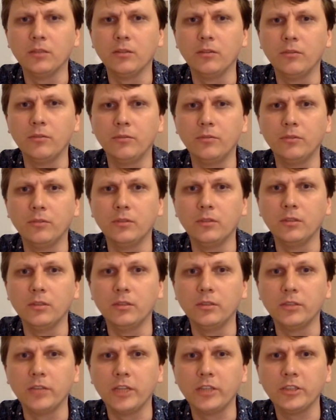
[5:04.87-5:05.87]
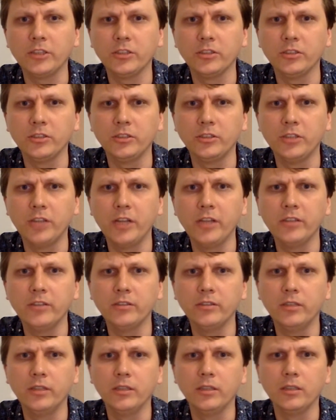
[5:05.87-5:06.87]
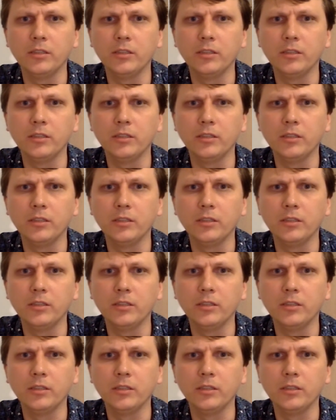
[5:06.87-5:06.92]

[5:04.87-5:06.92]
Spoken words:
of Russians in general,